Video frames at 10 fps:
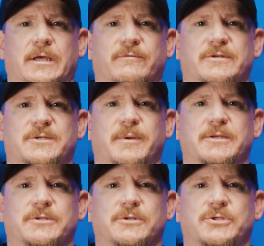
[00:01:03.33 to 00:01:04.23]
If a
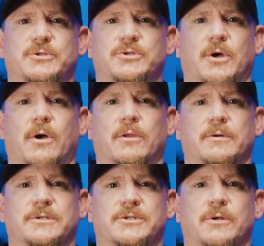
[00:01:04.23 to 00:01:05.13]
spacer is too tall
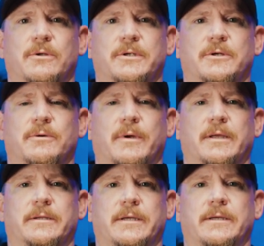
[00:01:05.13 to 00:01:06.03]
or installed
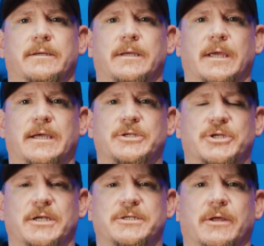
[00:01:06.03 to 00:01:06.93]
incorrectly, it can
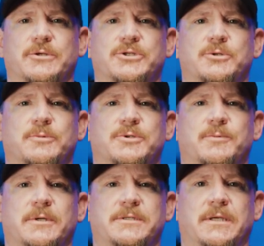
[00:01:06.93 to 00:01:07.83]
change how the
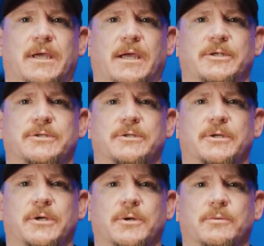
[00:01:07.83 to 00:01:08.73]
SumoSprings engage,
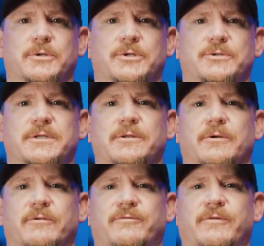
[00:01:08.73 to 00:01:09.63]
reducing
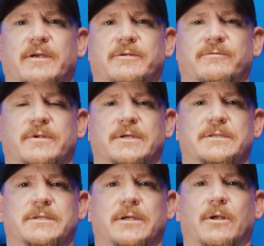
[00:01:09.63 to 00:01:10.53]
their
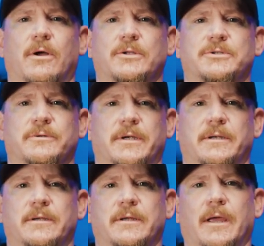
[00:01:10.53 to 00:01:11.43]
effectiveness and
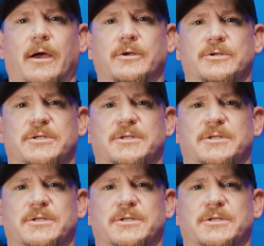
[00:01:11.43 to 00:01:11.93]
altering how your